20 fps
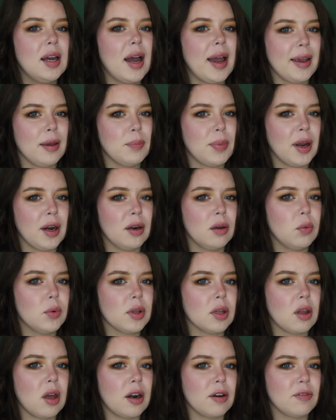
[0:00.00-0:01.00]
I can pair it with
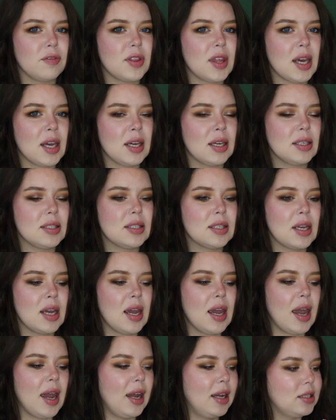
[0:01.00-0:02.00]
a lot of things,
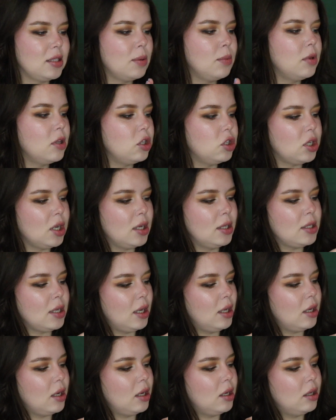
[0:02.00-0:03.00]
and some of these shades
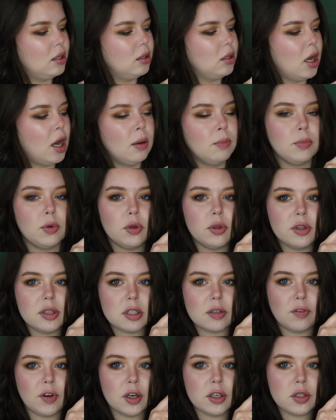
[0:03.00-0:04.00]
like Humble, this
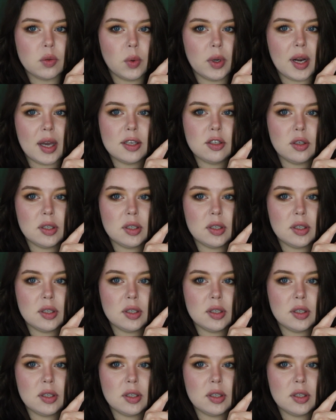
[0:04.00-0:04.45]
first one, as you